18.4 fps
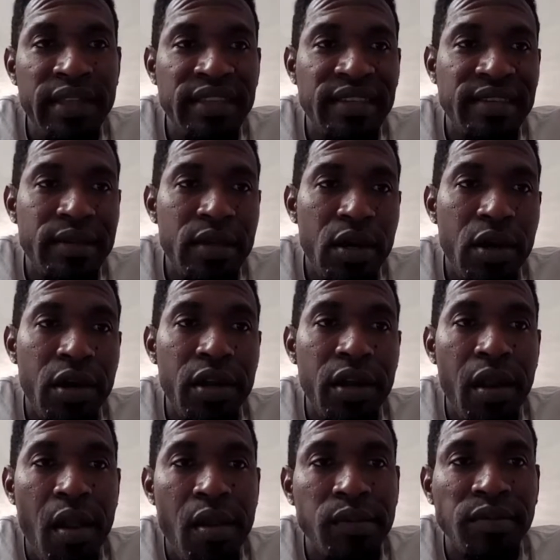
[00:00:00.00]
Hands
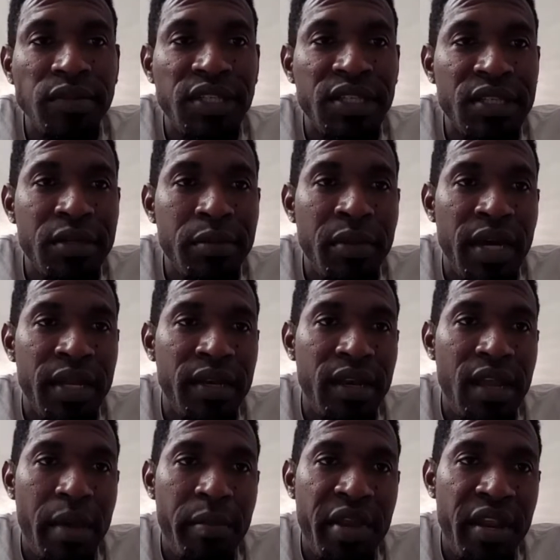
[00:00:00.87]
down. See the
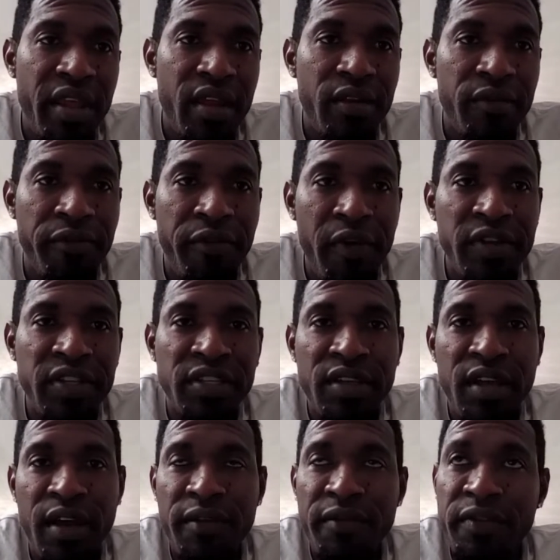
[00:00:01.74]
man dominate the
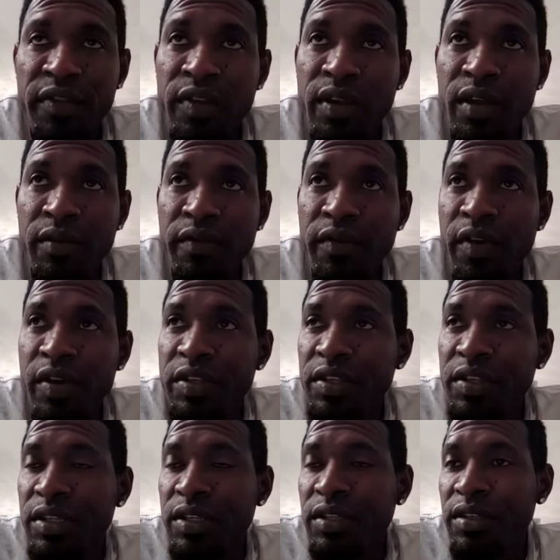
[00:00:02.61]
first half today
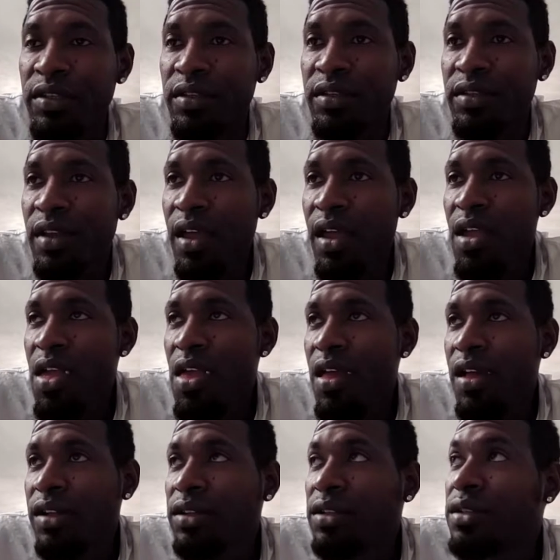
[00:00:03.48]
versus
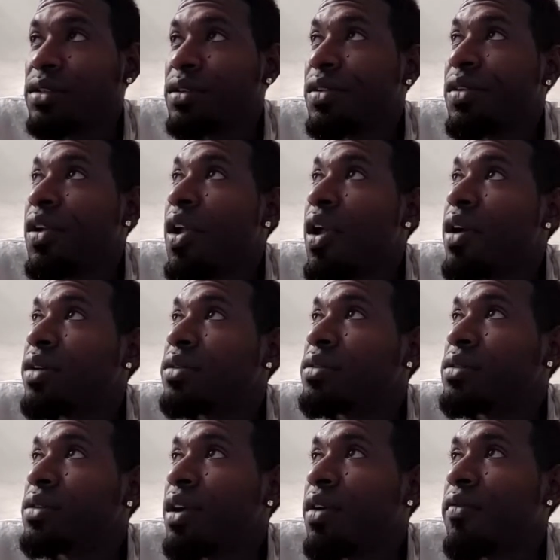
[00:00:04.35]

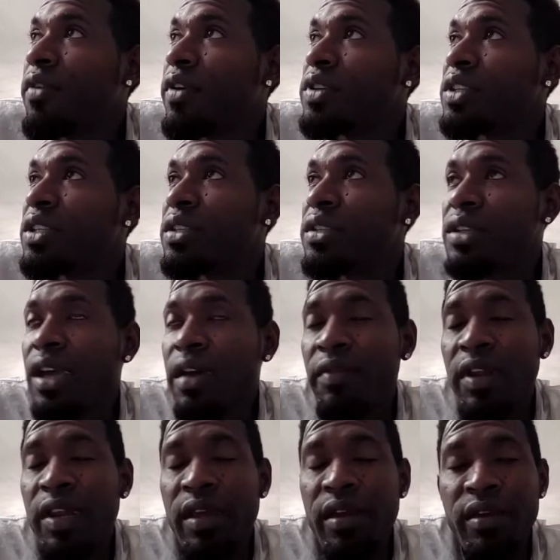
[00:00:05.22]
uh,
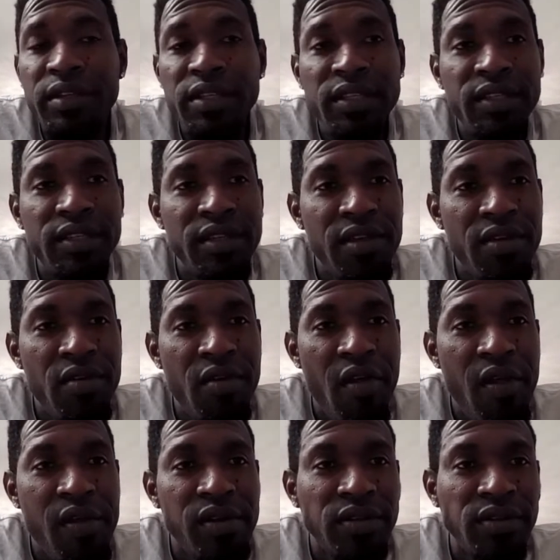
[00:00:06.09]
versus Cavaliers.